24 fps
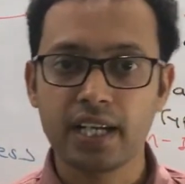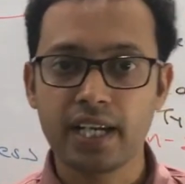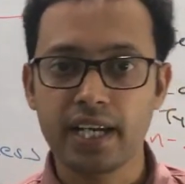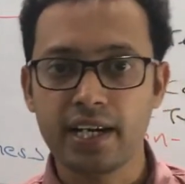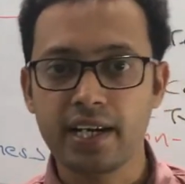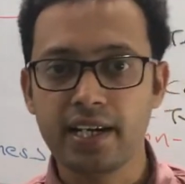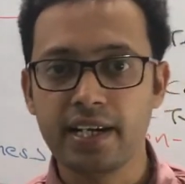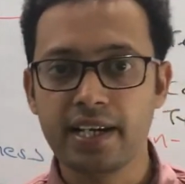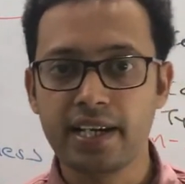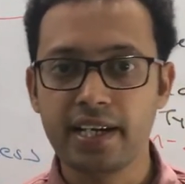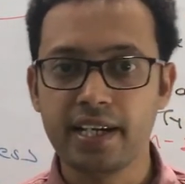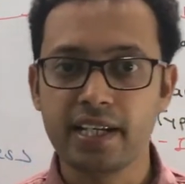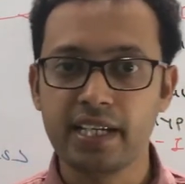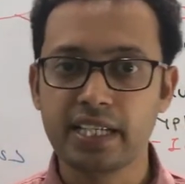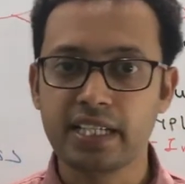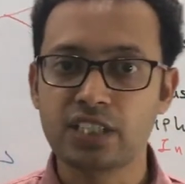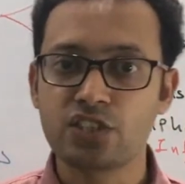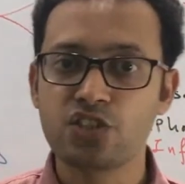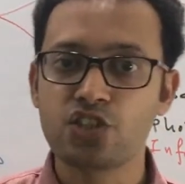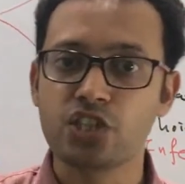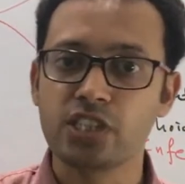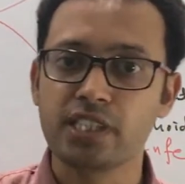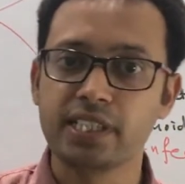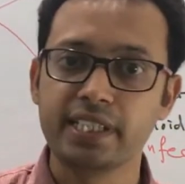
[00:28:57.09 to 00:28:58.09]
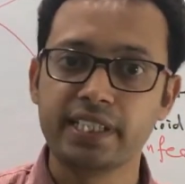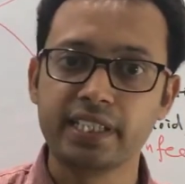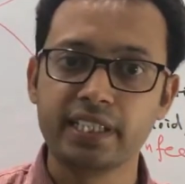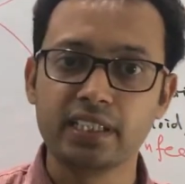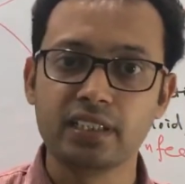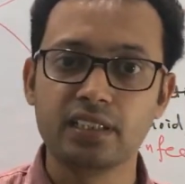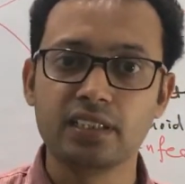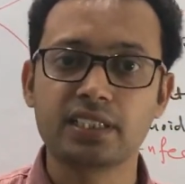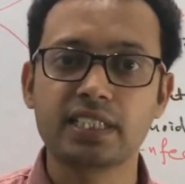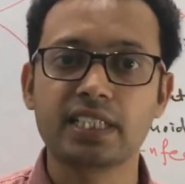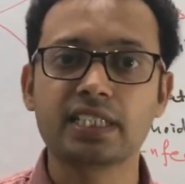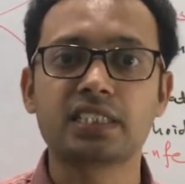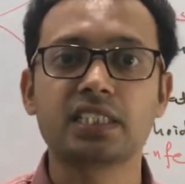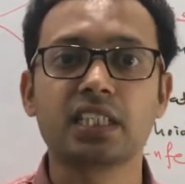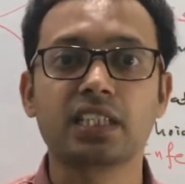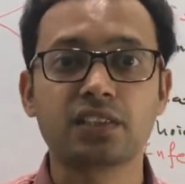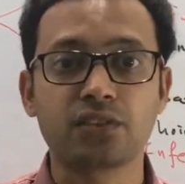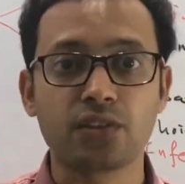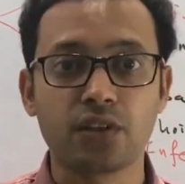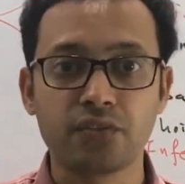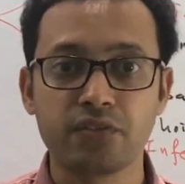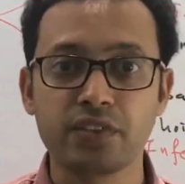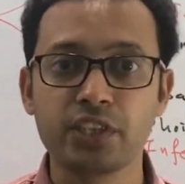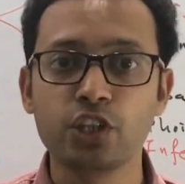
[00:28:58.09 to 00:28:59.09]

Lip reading: headache, chills, etc.